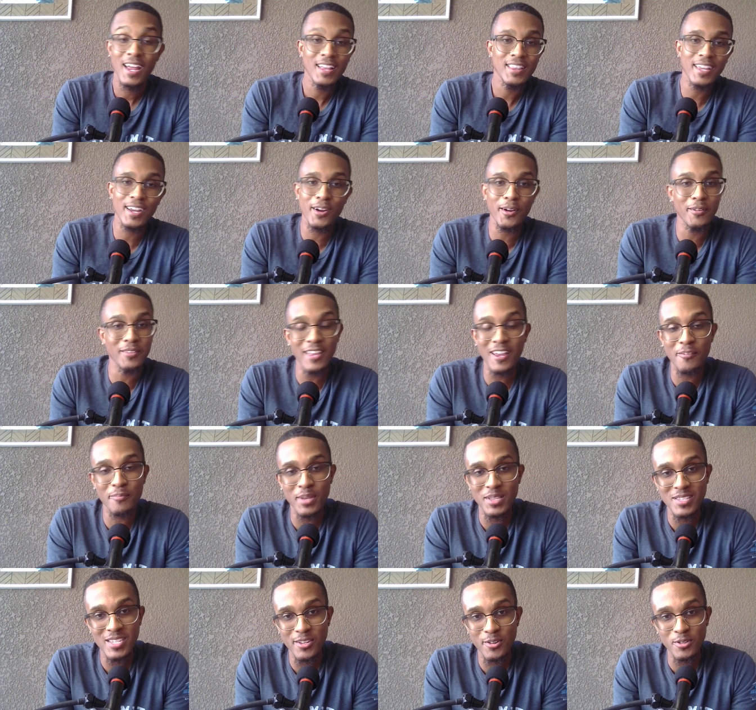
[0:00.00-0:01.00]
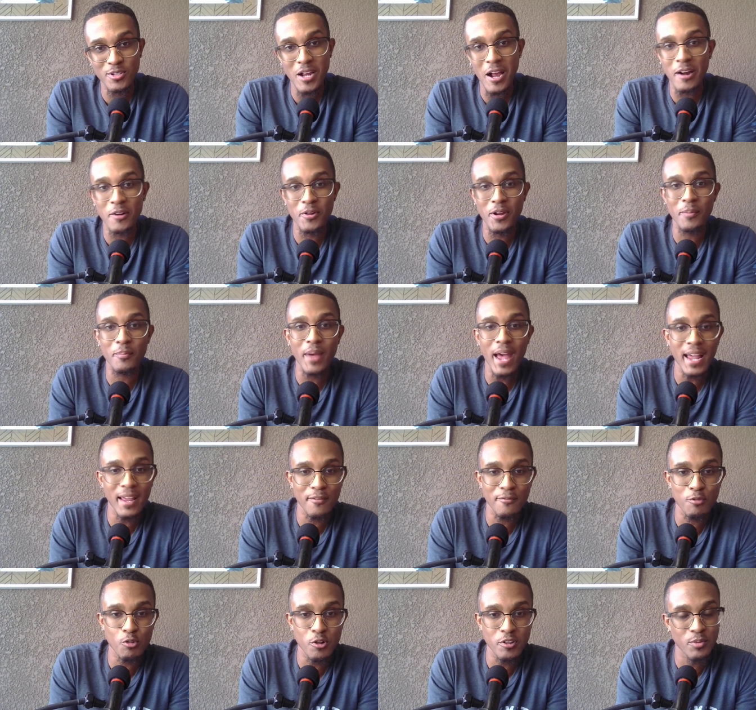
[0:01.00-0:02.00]
They are, they have been teeter tottering back and
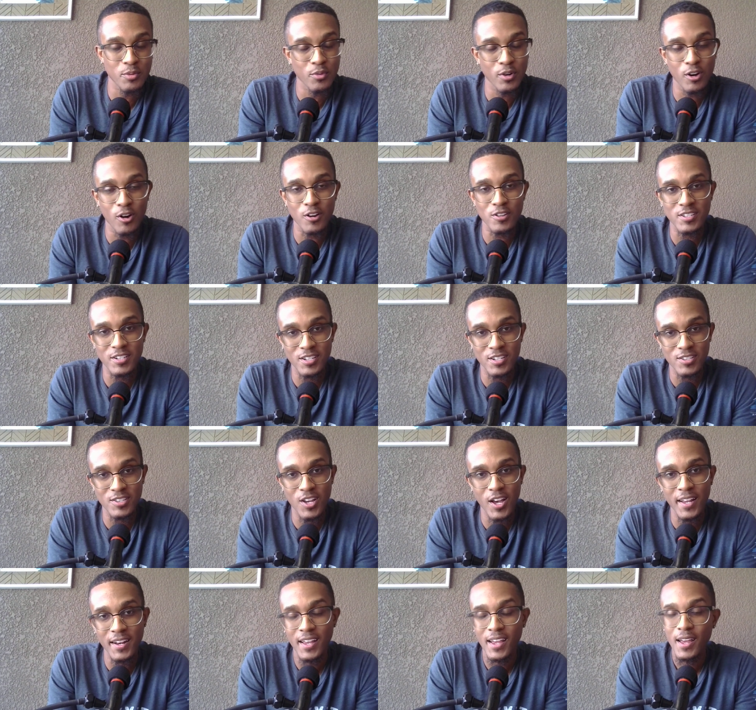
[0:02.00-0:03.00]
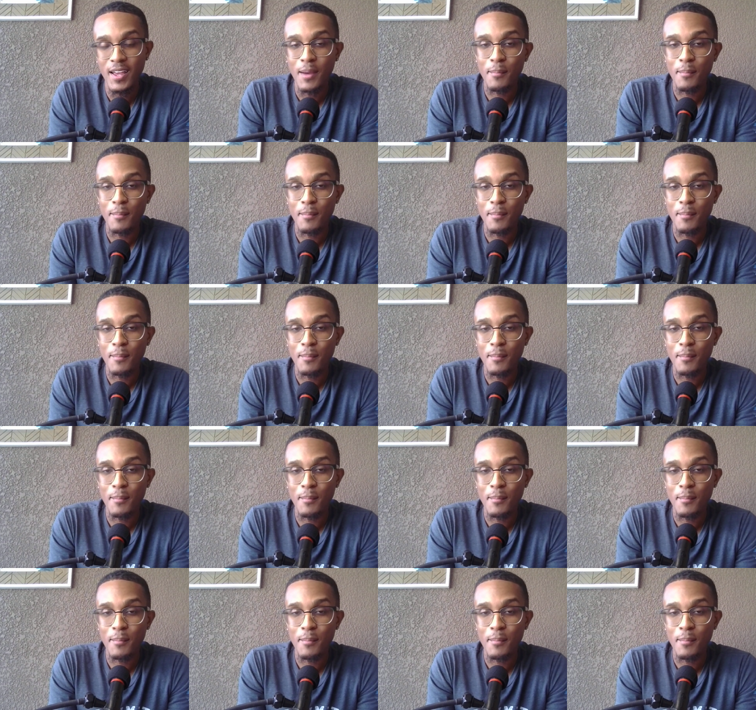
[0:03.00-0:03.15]
forth in regards to this thought.